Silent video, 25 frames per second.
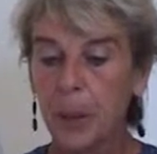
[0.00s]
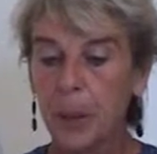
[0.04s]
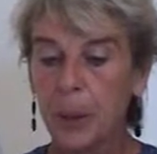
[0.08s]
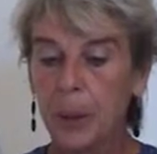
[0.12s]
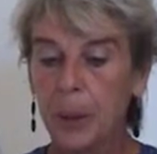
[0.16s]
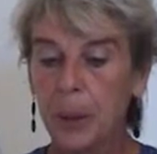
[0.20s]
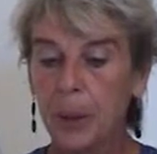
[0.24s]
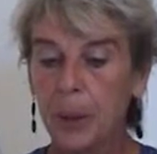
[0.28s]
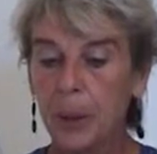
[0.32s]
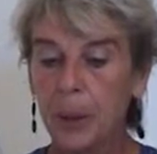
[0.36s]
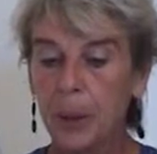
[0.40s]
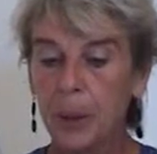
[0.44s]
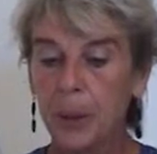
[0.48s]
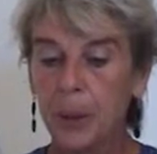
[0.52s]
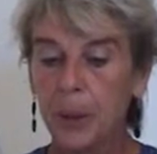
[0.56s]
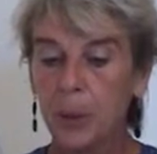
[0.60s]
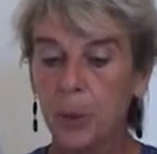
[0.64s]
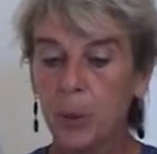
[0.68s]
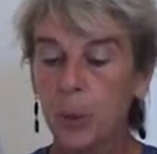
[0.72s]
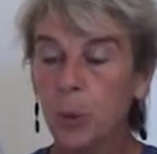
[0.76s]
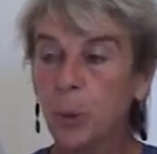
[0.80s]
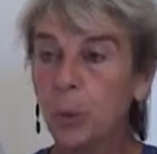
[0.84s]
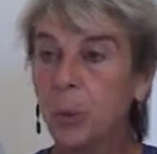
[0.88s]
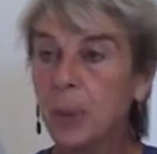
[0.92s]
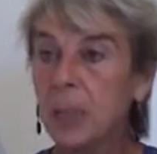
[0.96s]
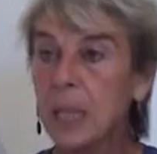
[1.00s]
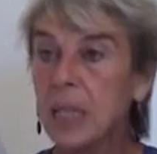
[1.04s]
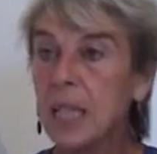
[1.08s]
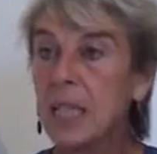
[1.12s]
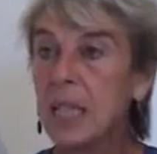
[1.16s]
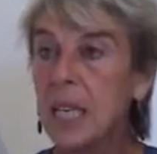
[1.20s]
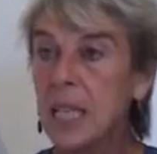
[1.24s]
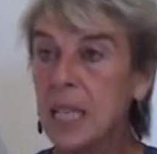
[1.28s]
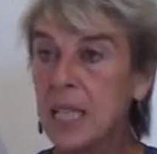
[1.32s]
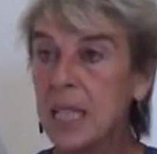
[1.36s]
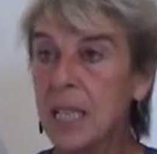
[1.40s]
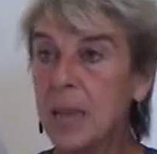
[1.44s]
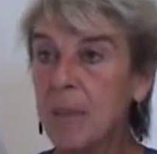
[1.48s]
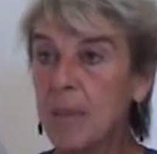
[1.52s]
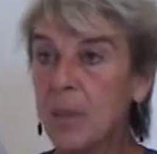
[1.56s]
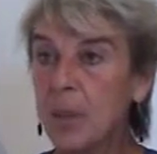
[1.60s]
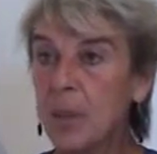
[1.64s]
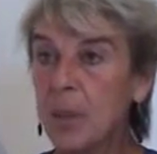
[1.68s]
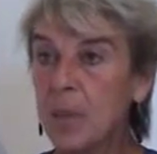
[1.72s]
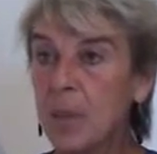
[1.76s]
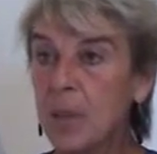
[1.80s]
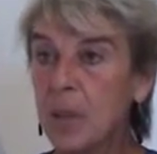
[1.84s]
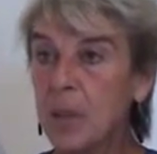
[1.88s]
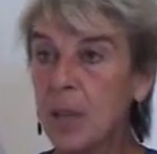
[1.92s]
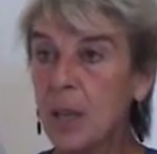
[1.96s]
uh, rubrics and
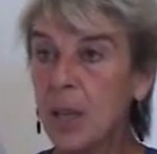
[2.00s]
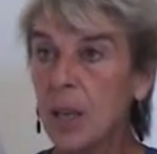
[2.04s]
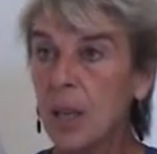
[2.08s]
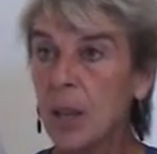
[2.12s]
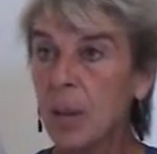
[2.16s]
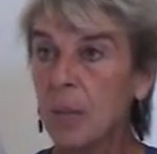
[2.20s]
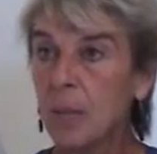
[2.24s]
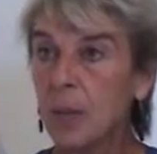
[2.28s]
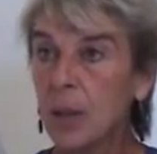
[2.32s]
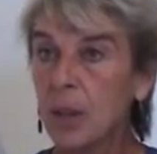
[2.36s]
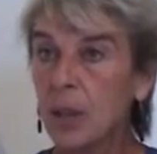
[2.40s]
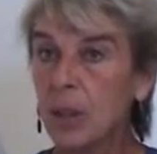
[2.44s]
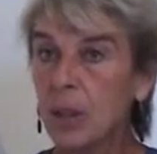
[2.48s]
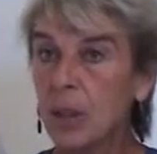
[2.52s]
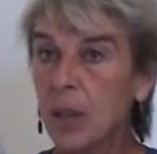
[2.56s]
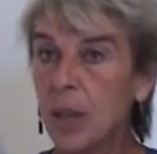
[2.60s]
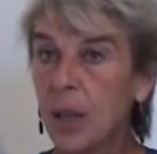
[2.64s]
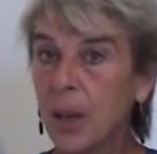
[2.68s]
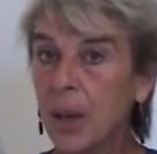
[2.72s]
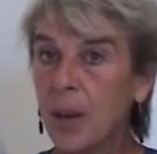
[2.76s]
symptoms, but